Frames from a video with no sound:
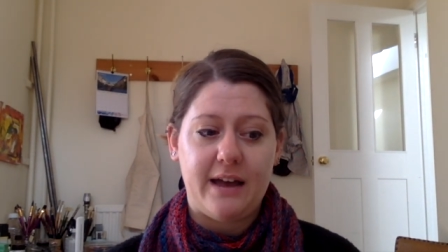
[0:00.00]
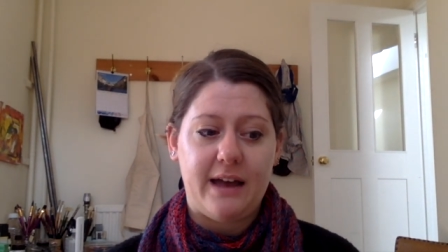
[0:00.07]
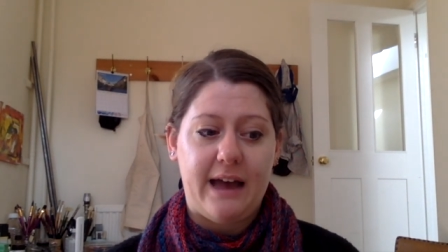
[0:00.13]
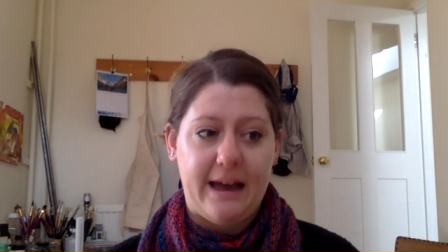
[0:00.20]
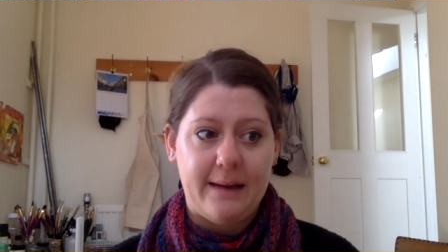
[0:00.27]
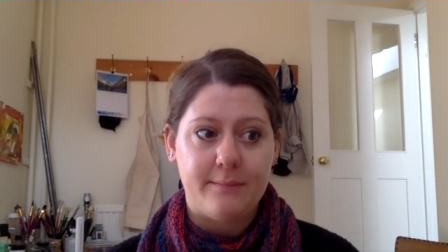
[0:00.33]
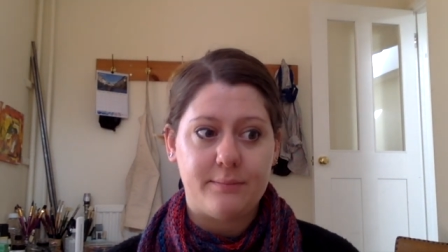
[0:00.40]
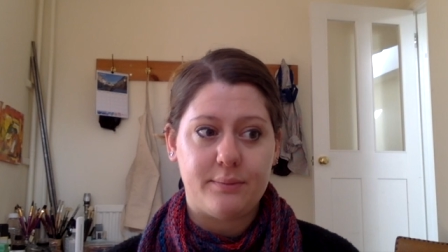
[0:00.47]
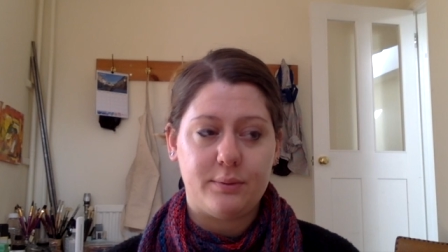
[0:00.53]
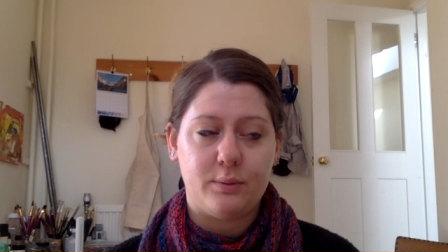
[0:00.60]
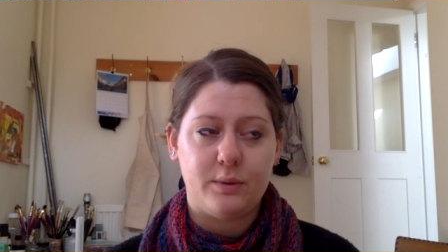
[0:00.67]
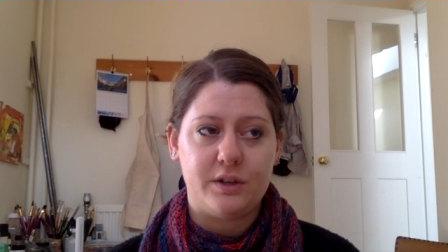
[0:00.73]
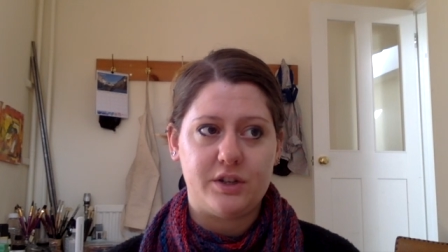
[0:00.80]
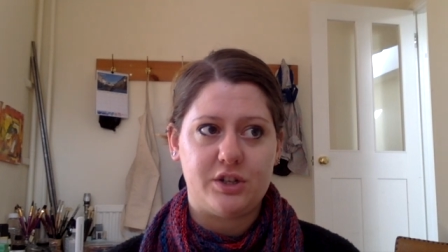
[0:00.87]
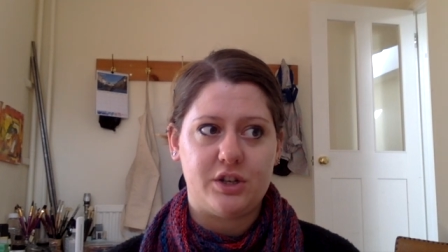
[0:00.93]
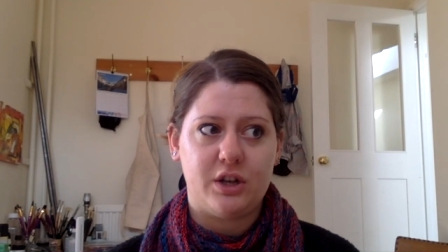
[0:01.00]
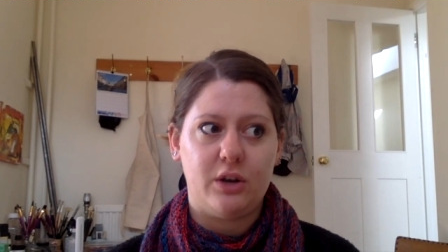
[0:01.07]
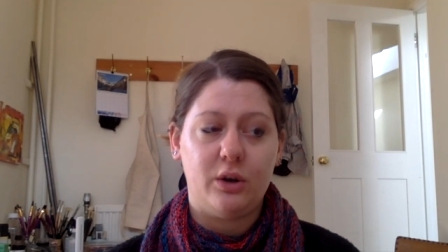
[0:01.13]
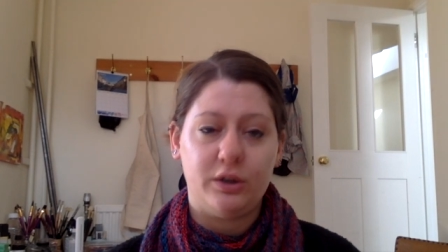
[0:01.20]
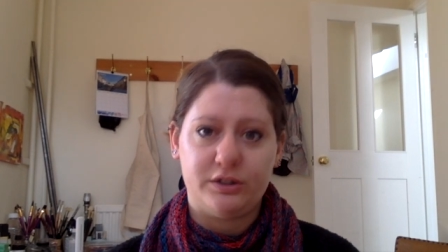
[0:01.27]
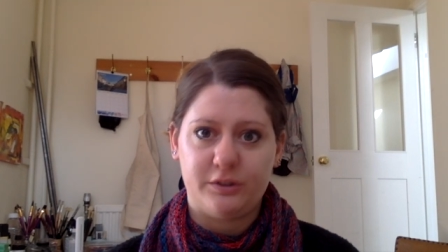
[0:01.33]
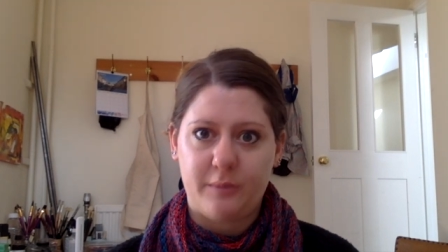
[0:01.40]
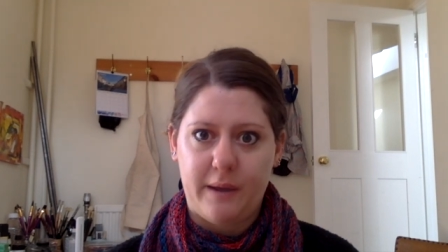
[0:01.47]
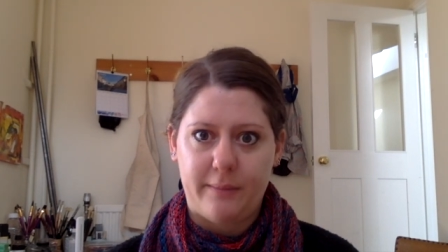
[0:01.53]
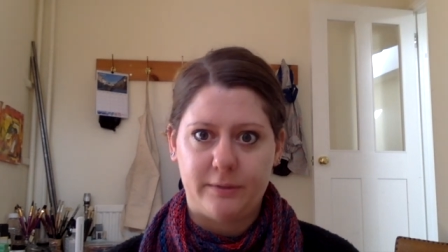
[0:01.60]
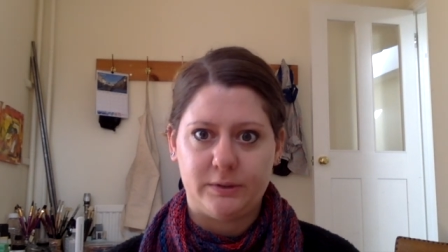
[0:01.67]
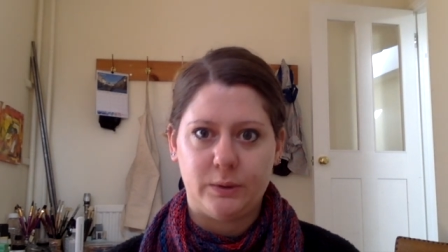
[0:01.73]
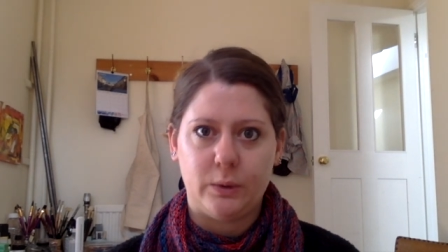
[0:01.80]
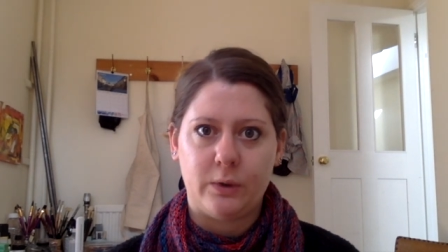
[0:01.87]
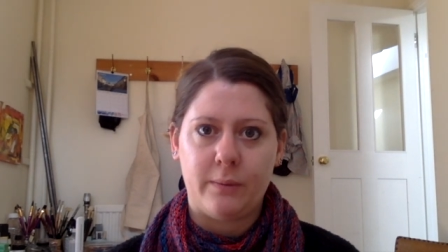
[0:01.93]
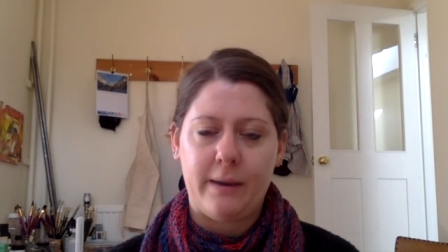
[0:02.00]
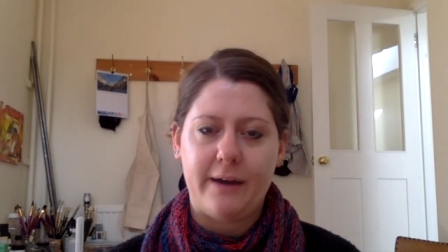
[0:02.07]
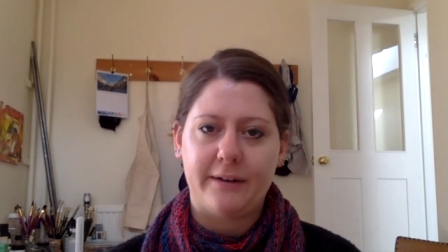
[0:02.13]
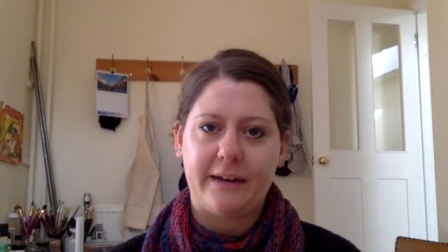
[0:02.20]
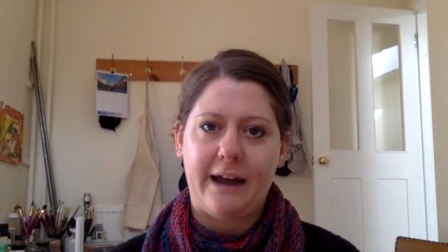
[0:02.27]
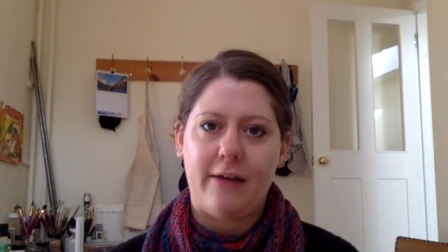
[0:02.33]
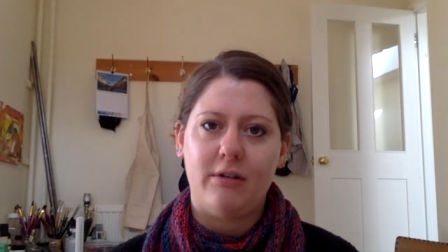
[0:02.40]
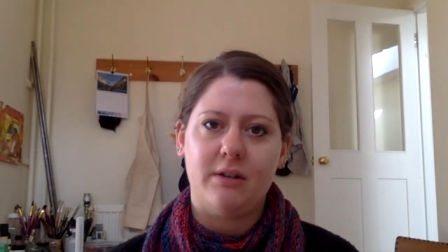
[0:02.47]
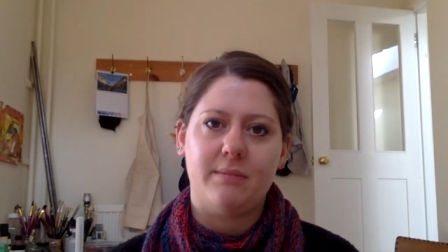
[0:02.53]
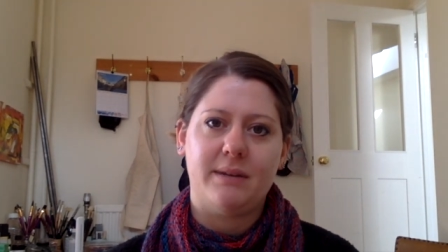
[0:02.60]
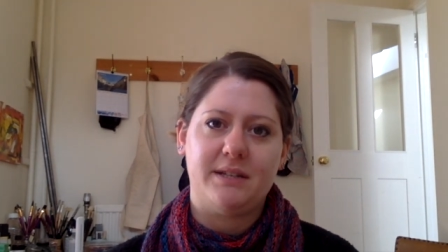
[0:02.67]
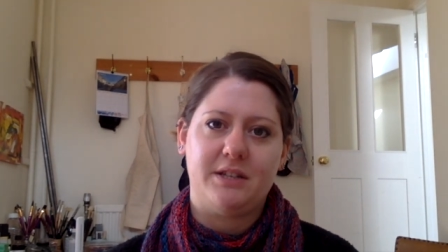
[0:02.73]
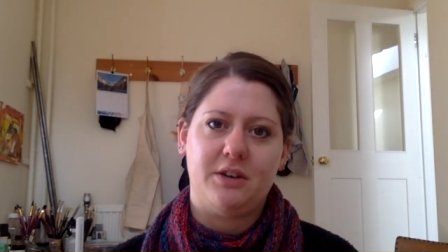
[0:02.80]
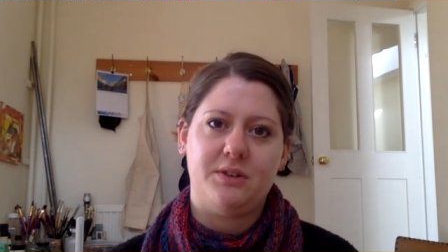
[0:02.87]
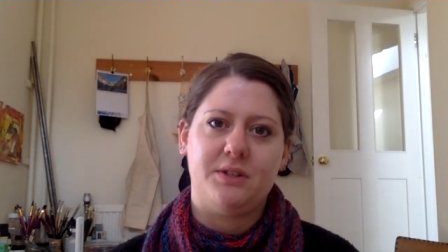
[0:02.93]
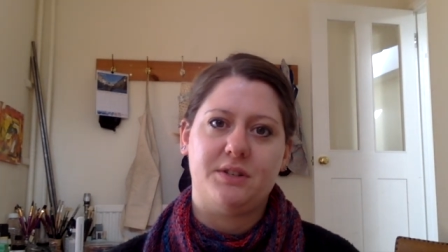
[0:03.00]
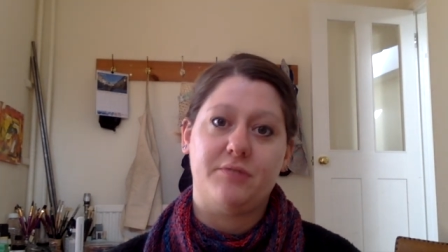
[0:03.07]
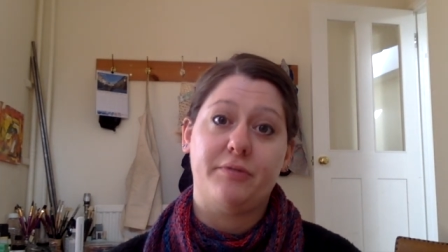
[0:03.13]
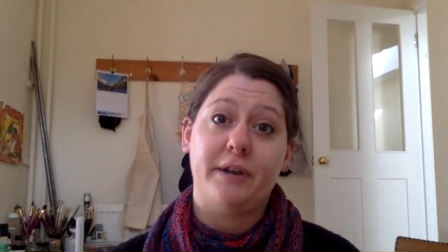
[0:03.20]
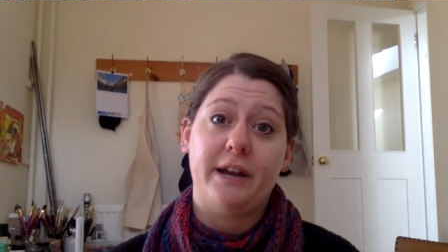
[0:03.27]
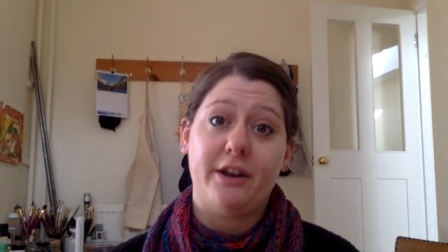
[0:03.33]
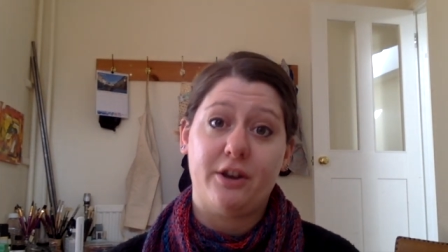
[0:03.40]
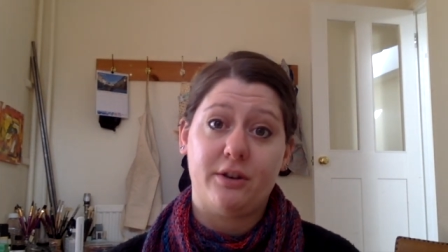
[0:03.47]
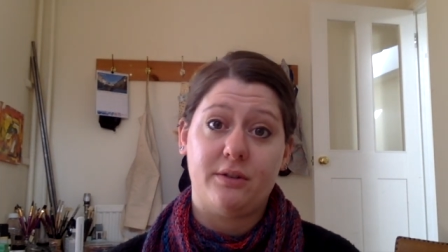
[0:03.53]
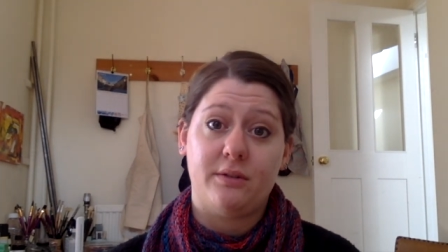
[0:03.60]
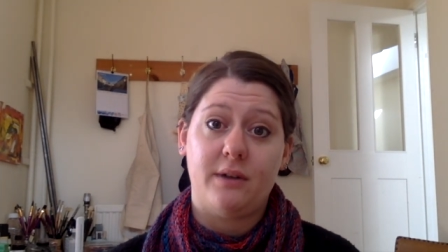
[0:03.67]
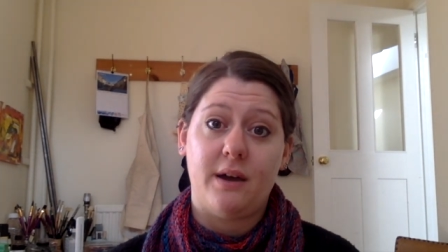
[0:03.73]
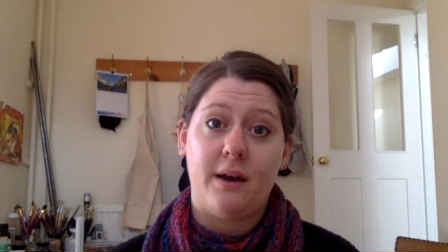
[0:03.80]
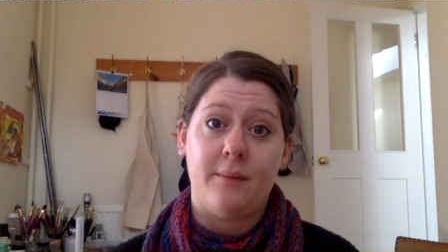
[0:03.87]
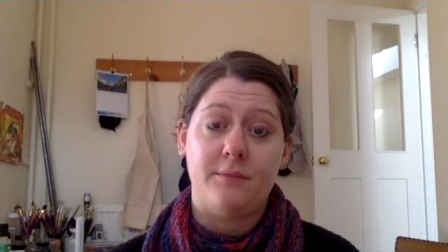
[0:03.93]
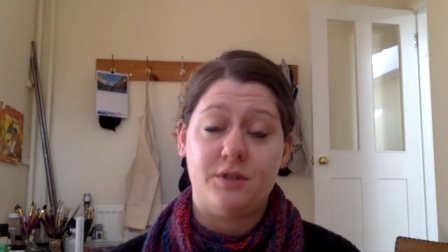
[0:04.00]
app which a lot of people talk about Carolyn Mazio does a really good um,